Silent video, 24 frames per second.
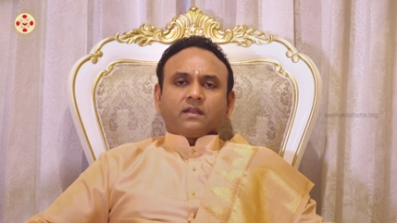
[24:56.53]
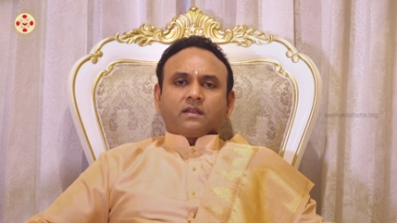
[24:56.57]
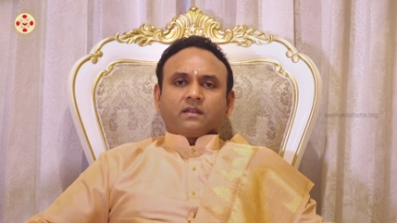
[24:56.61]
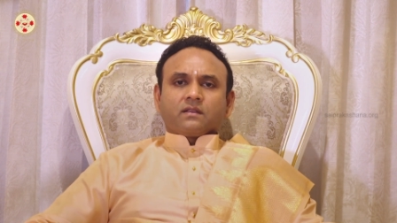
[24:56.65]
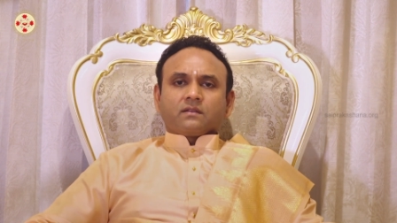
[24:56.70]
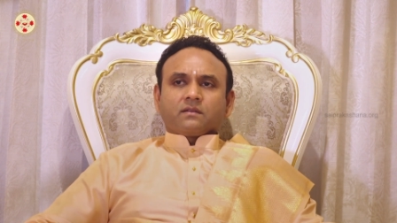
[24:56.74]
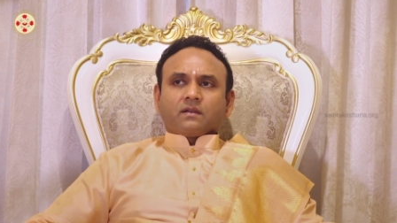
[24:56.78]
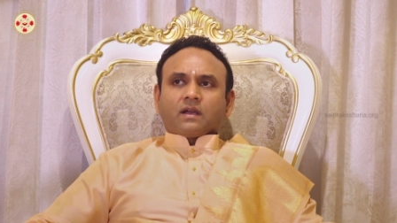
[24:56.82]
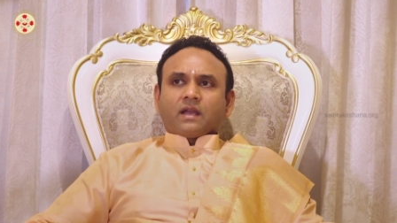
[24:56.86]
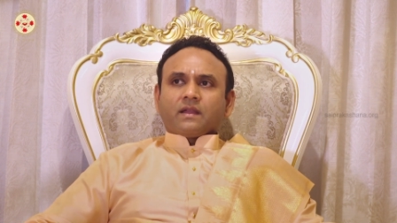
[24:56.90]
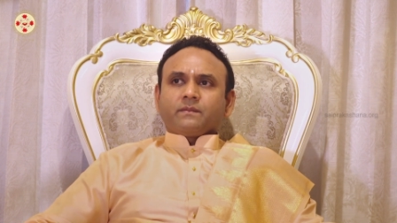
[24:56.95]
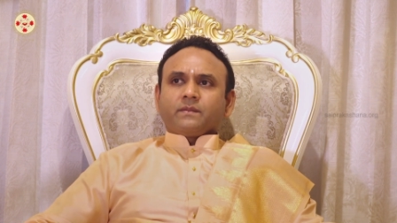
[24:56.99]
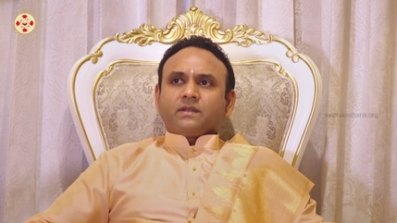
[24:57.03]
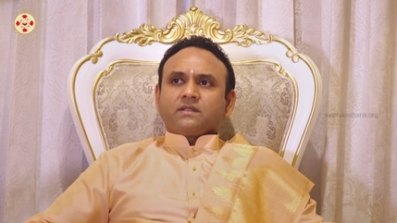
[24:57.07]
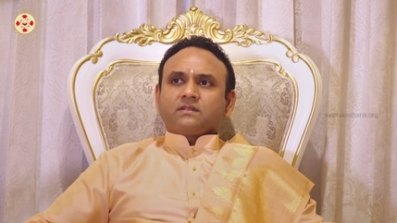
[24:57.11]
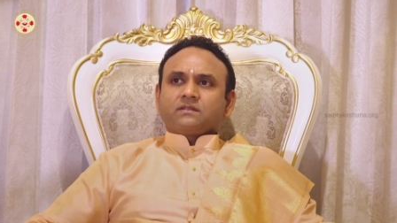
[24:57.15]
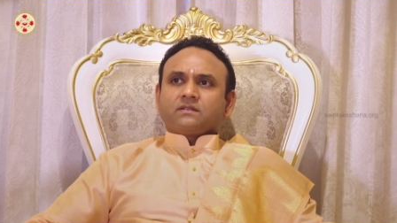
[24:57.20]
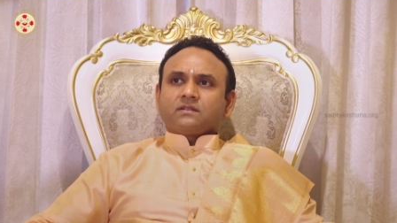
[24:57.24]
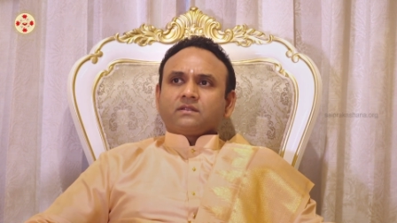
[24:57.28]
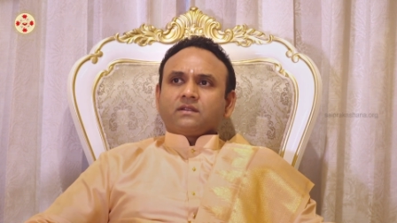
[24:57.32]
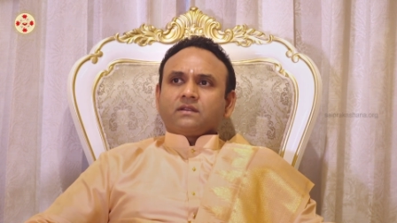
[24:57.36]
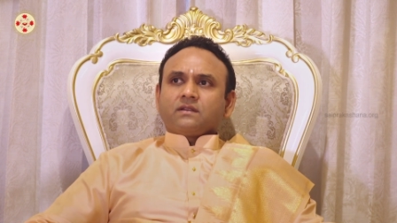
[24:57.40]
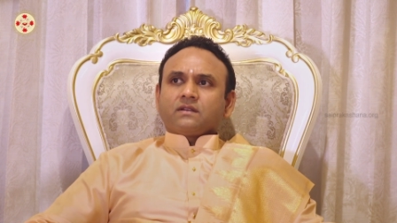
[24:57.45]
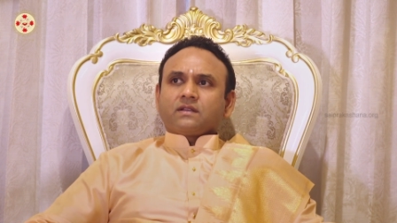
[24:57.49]
So I must
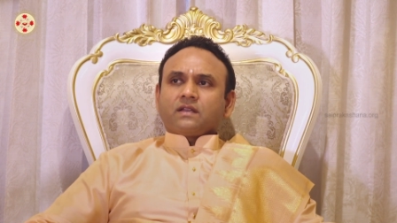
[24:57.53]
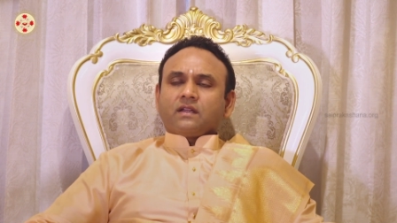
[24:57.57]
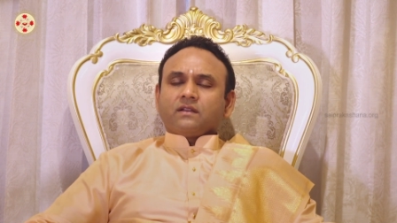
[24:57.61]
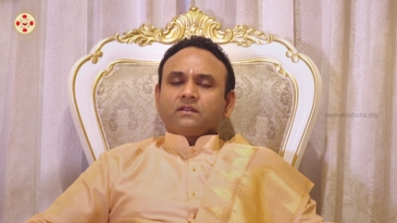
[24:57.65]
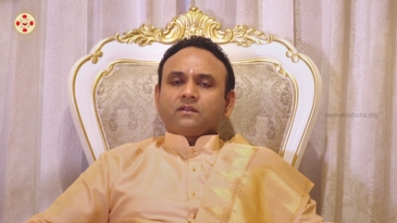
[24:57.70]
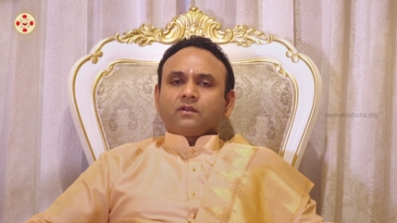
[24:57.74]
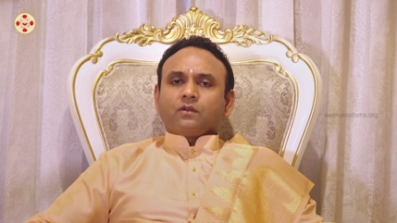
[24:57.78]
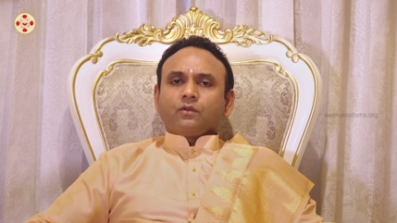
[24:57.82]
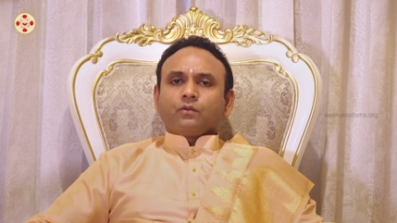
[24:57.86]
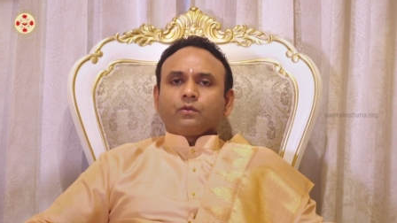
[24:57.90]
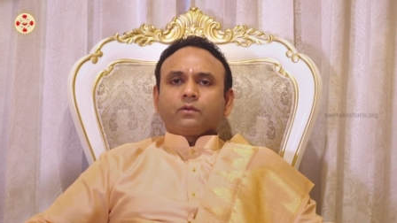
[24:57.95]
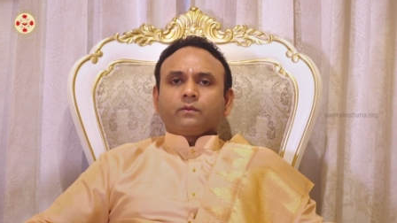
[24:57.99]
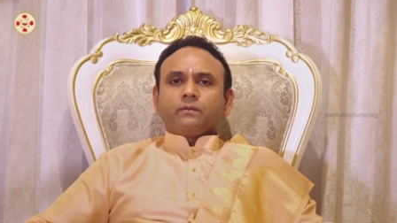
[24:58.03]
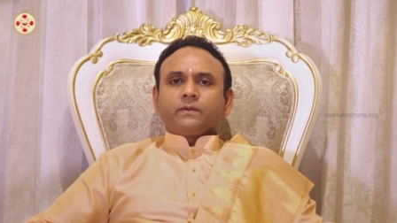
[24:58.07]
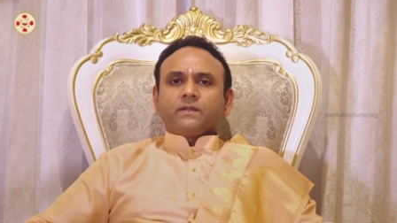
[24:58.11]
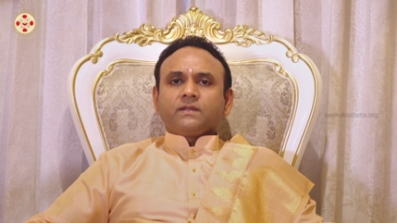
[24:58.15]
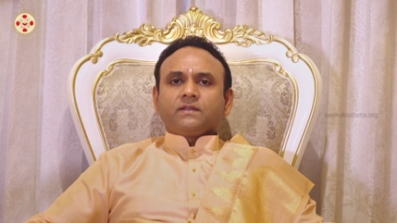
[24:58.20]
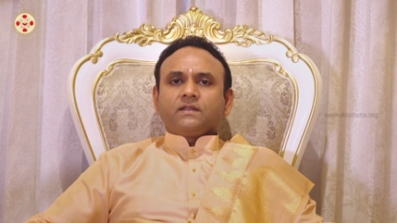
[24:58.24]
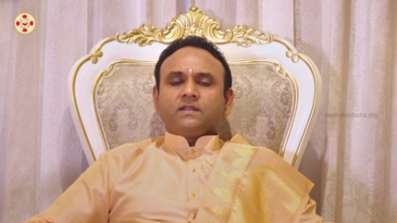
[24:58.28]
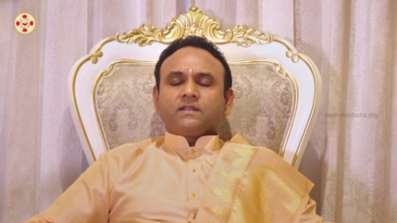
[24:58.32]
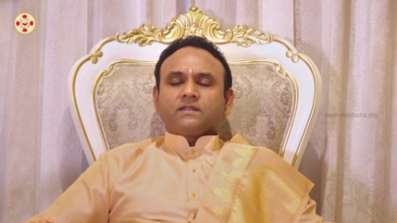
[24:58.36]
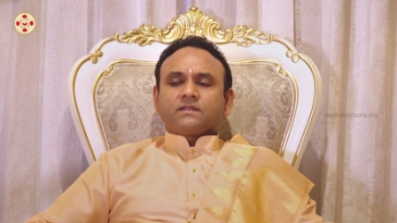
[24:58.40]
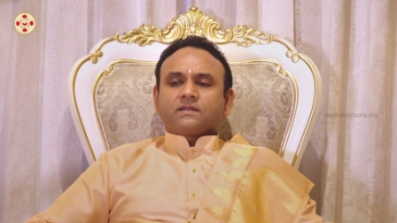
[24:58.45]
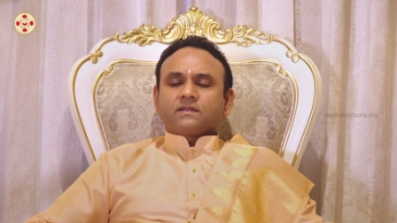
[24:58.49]
conclude
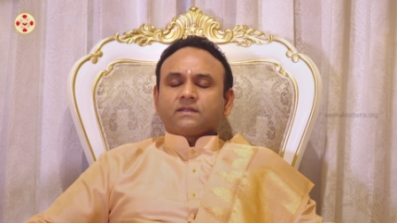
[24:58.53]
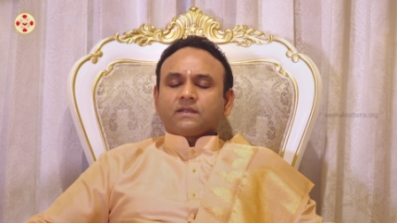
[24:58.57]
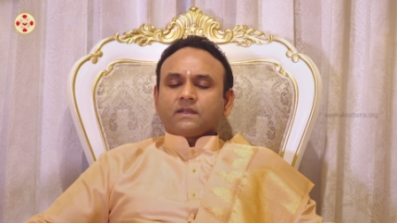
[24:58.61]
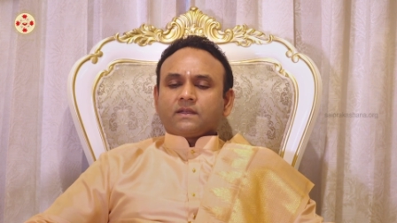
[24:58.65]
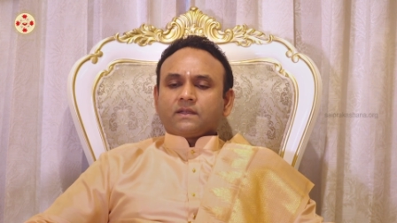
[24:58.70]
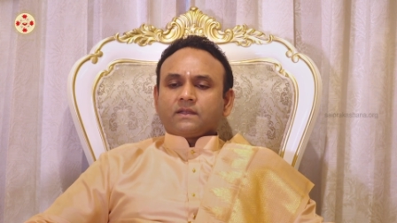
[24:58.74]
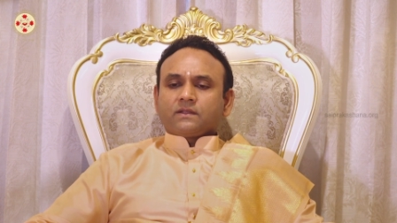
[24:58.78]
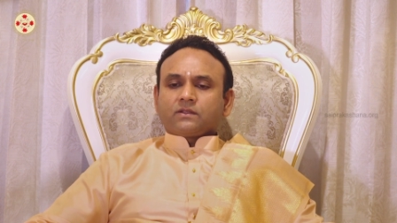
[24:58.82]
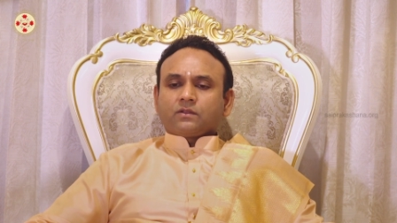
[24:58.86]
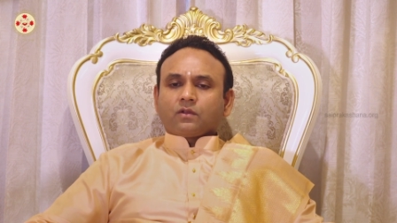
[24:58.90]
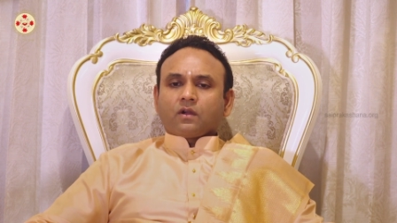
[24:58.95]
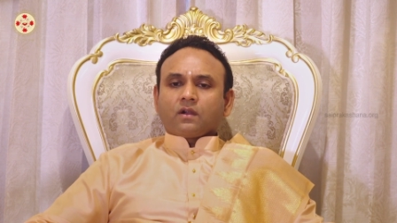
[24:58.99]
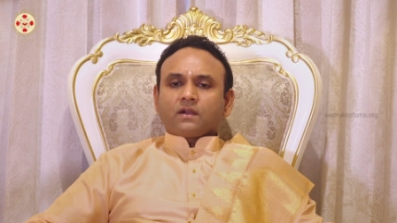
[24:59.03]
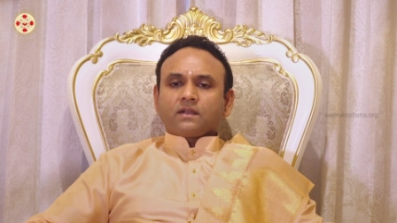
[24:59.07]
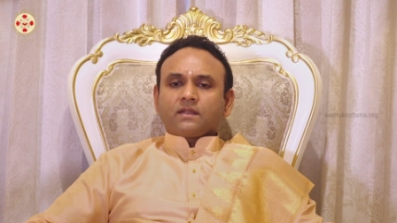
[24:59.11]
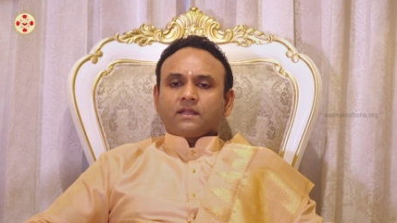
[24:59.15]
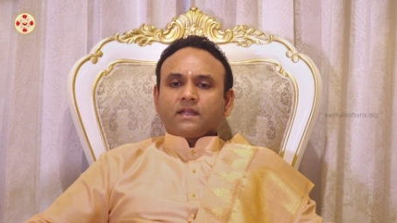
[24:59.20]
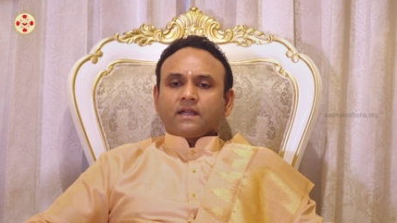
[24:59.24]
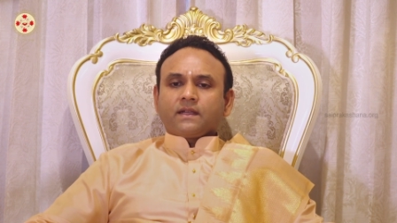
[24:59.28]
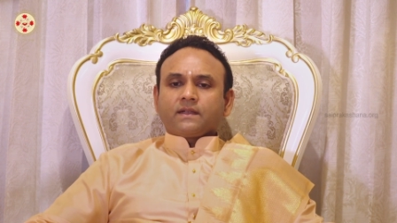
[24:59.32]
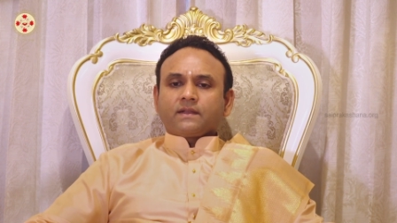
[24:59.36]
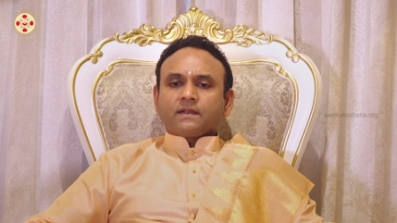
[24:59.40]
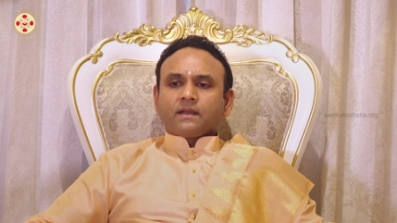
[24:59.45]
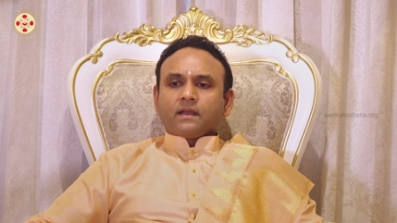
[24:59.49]
with this thought
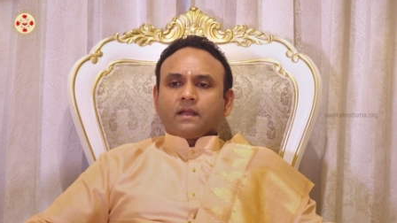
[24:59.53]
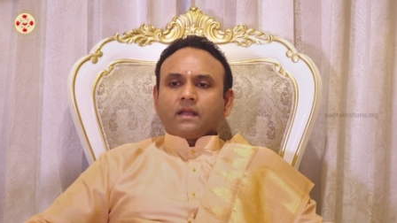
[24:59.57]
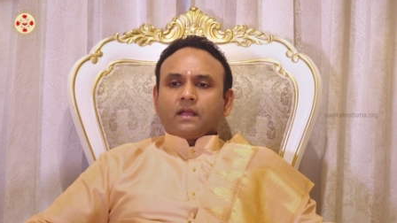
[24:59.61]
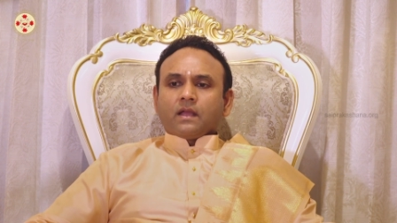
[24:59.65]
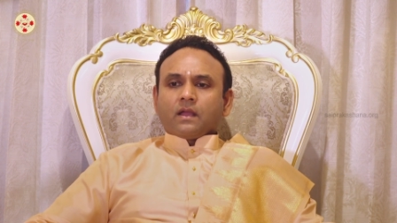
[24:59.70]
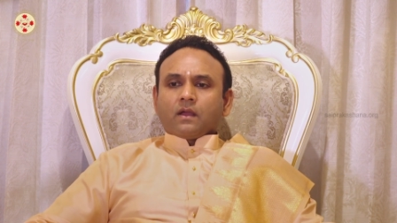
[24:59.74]
that